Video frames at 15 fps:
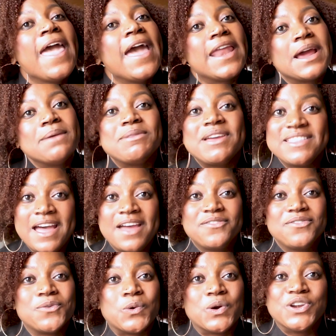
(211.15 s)
And I'm like that
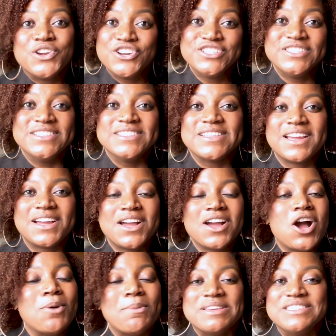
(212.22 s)
for nurses. I
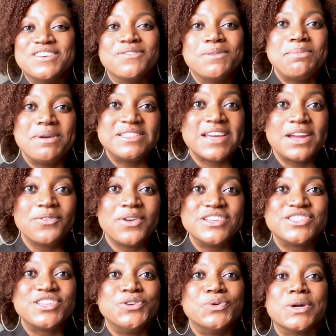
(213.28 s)
call myself the Bedside
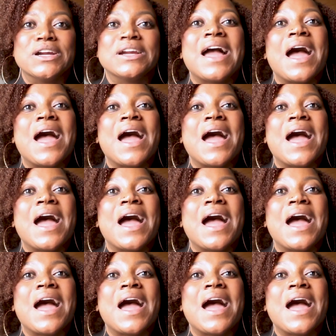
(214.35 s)
Rescuer.